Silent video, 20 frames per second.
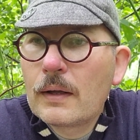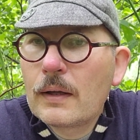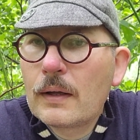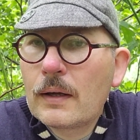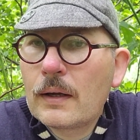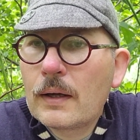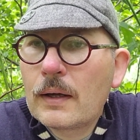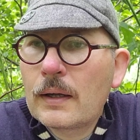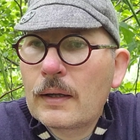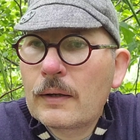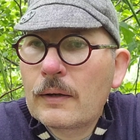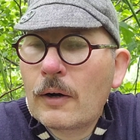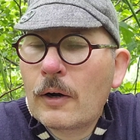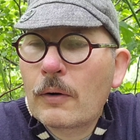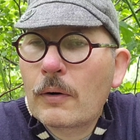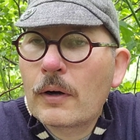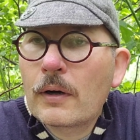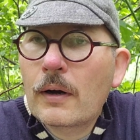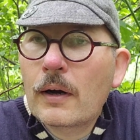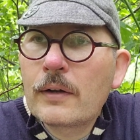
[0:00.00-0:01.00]
And oh,
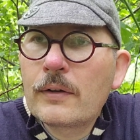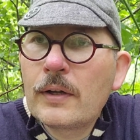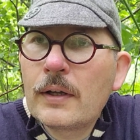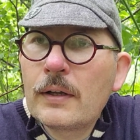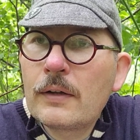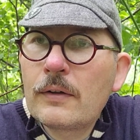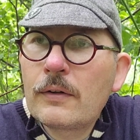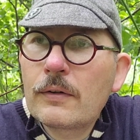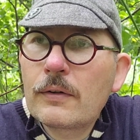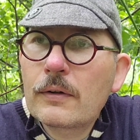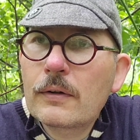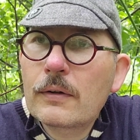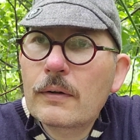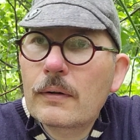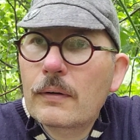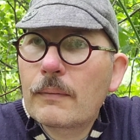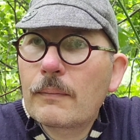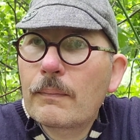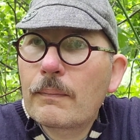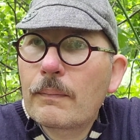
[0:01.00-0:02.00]
I
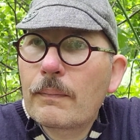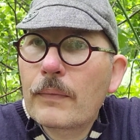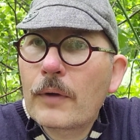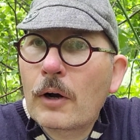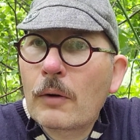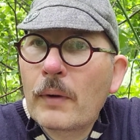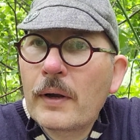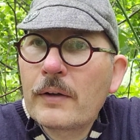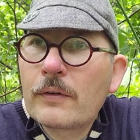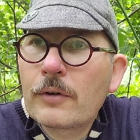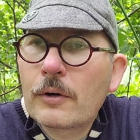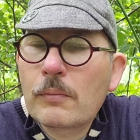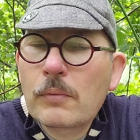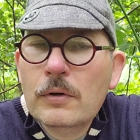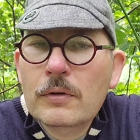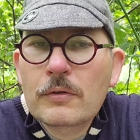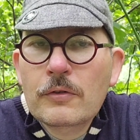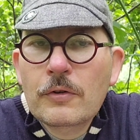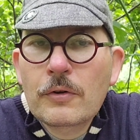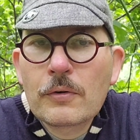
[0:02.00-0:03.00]
went up
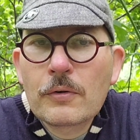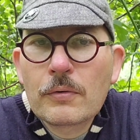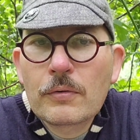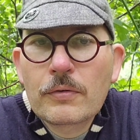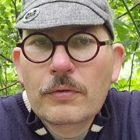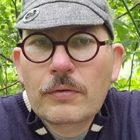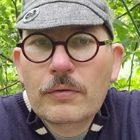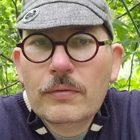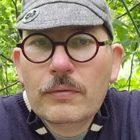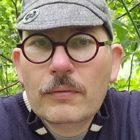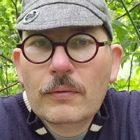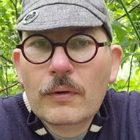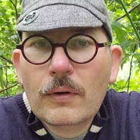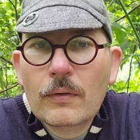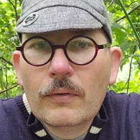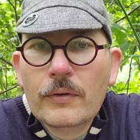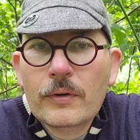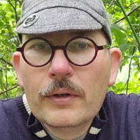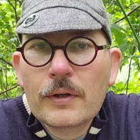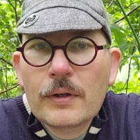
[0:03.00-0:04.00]
one tooth
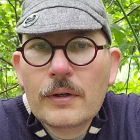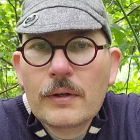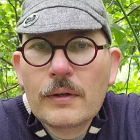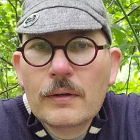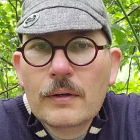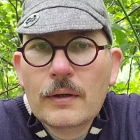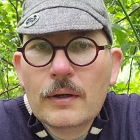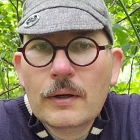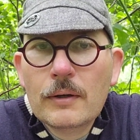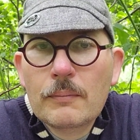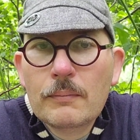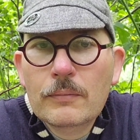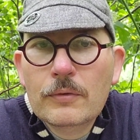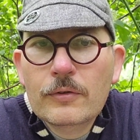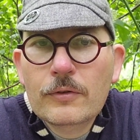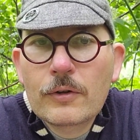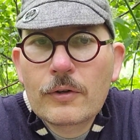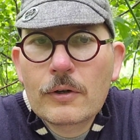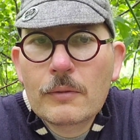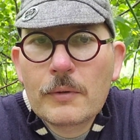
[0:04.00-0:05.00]
on the
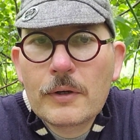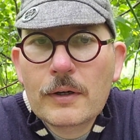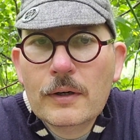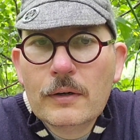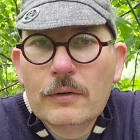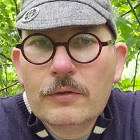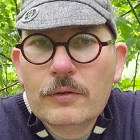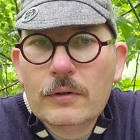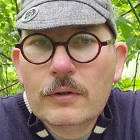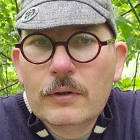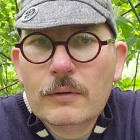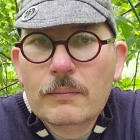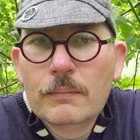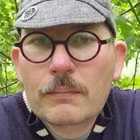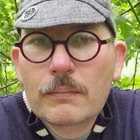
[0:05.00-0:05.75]
Sturmey Archer